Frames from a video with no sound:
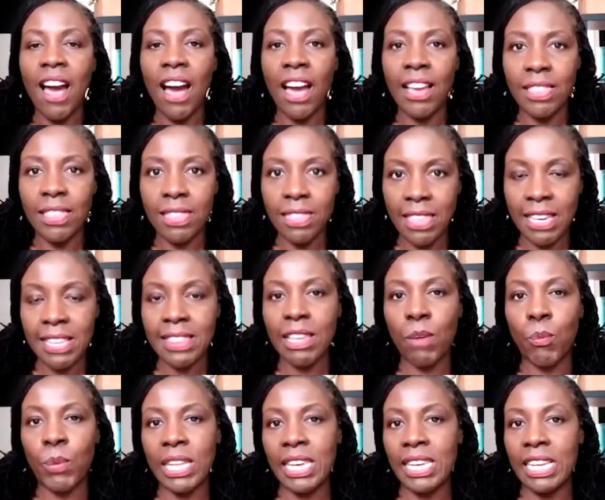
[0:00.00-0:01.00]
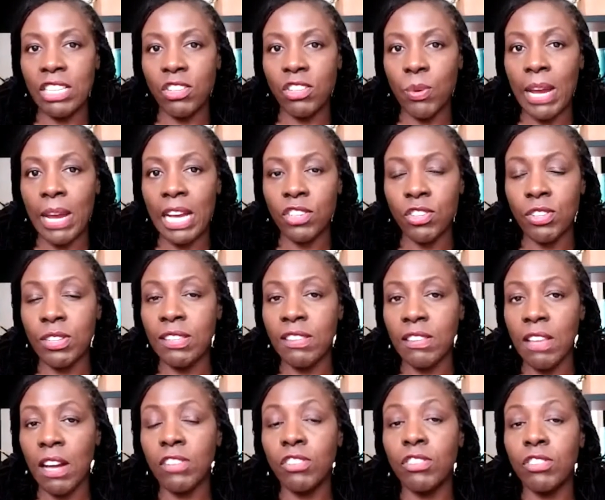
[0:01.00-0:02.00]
I think that we need to actually start